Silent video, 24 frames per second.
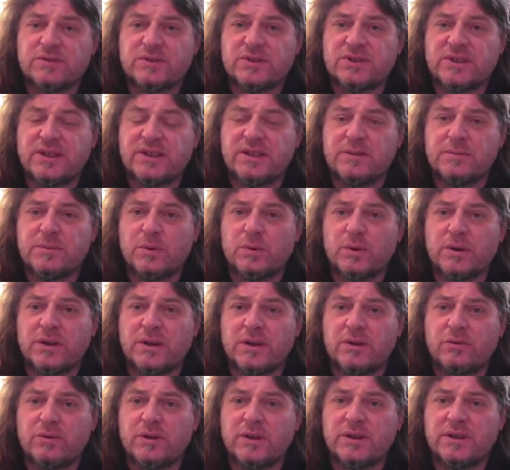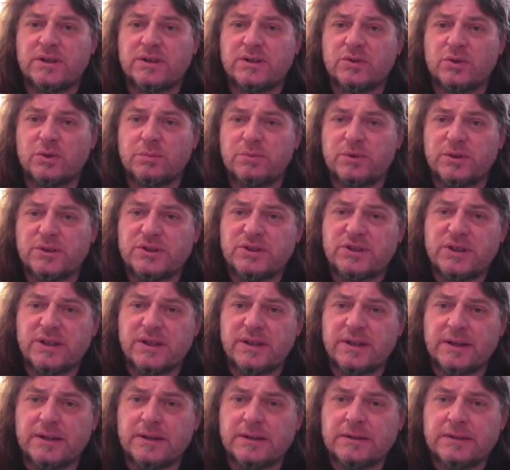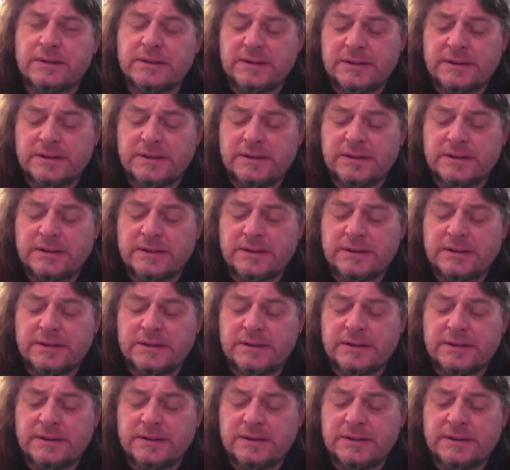for sending me one. I really do appreciate that.